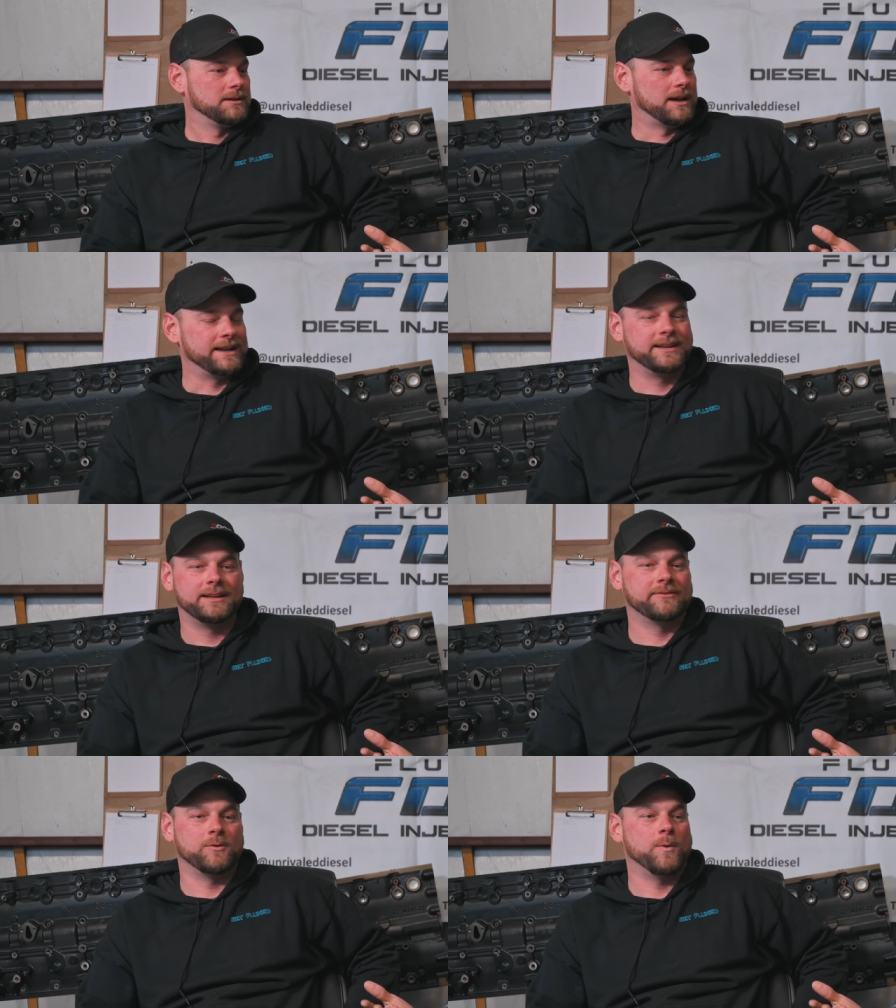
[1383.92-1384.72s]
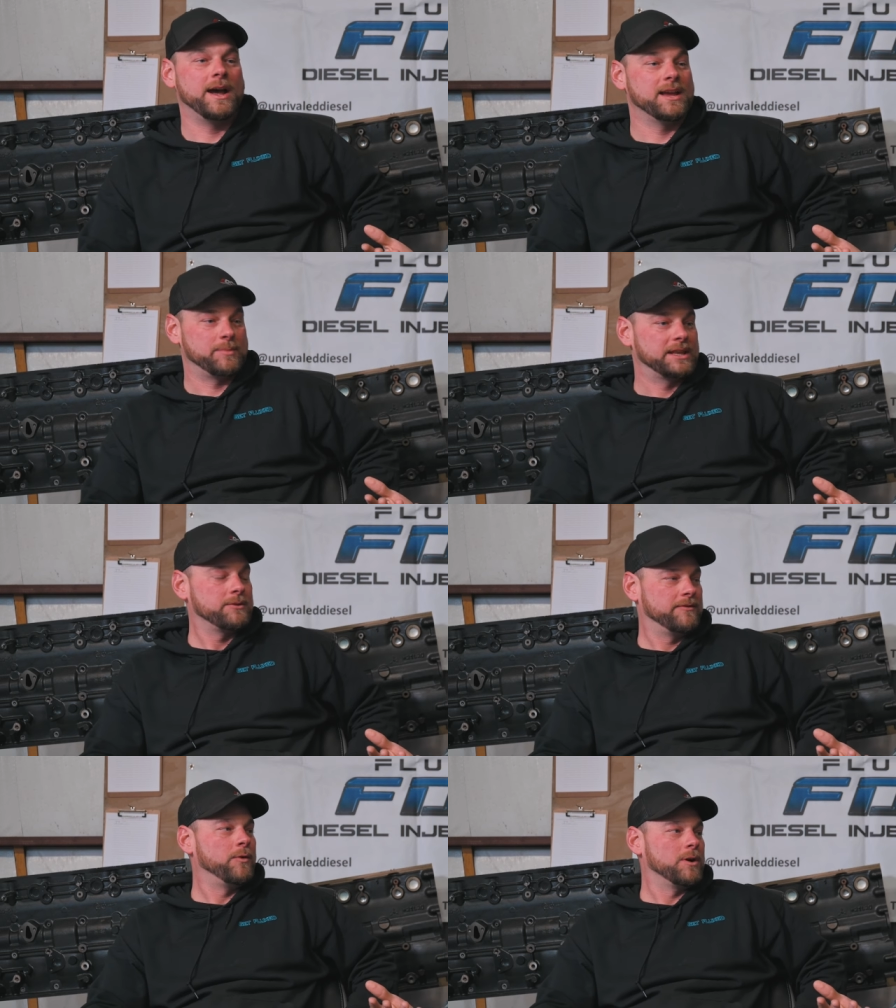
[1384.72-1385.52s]
I didn't even weigh it, but there
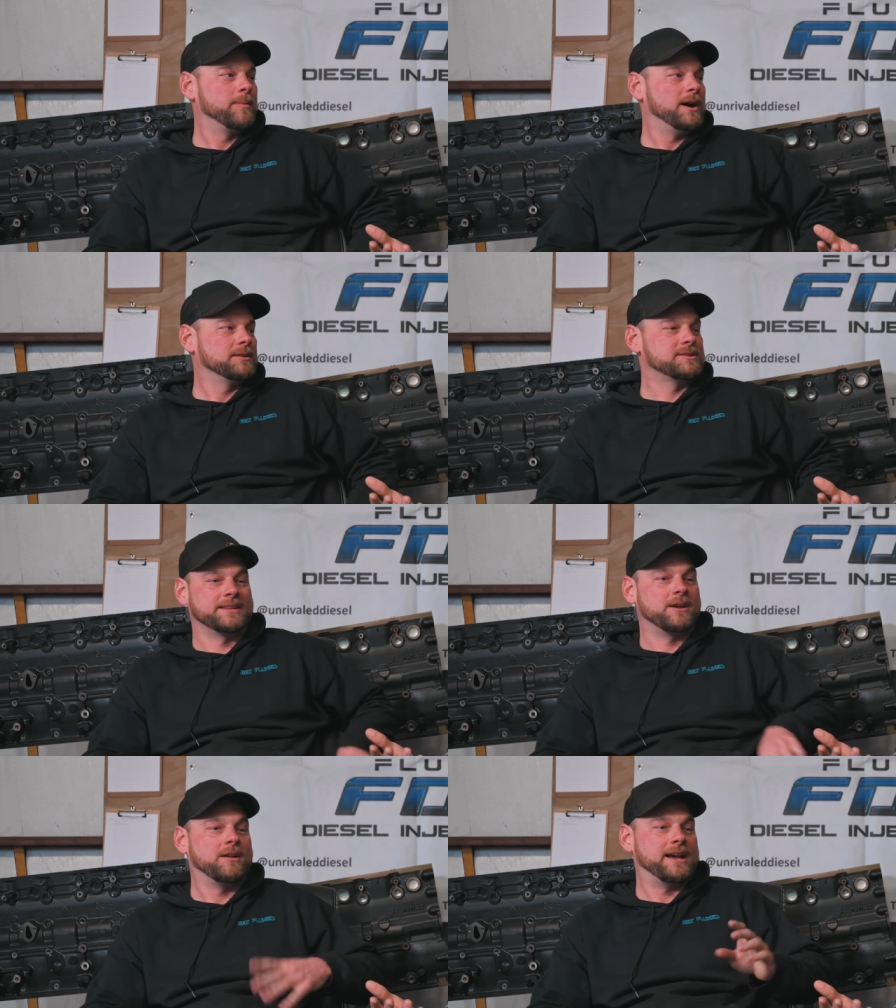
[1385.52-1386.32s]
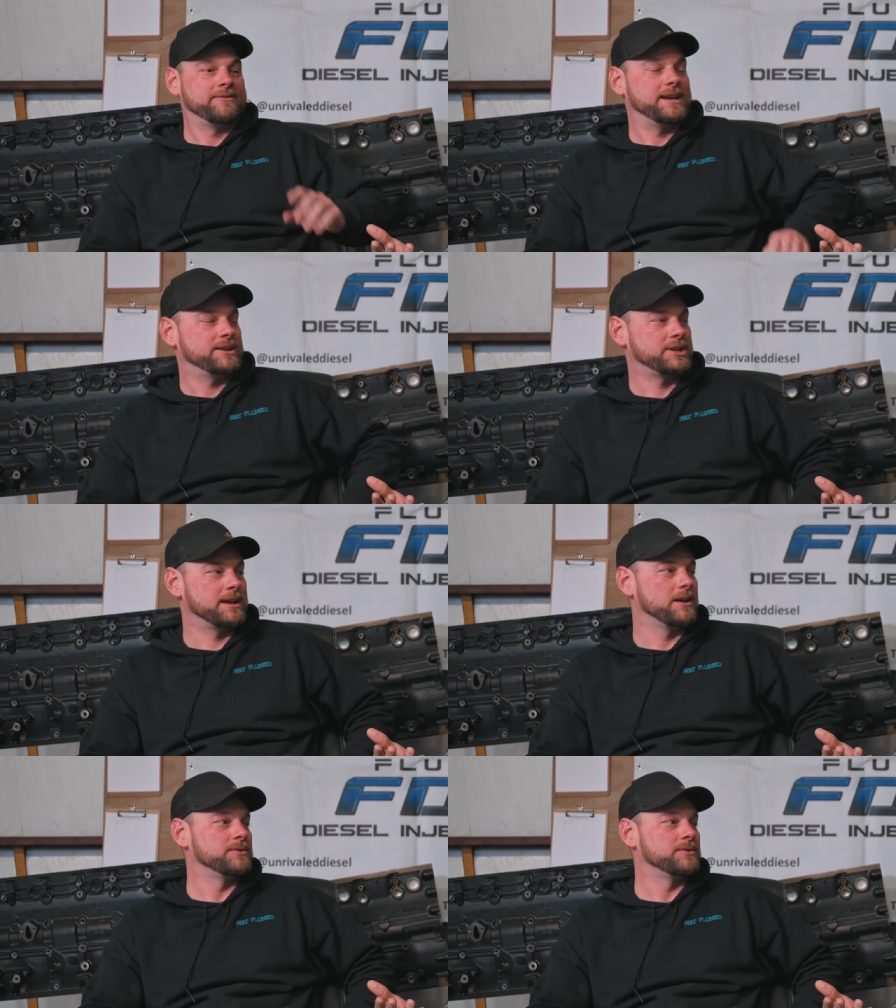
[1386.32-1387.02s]
were four bottles and they all have dash eight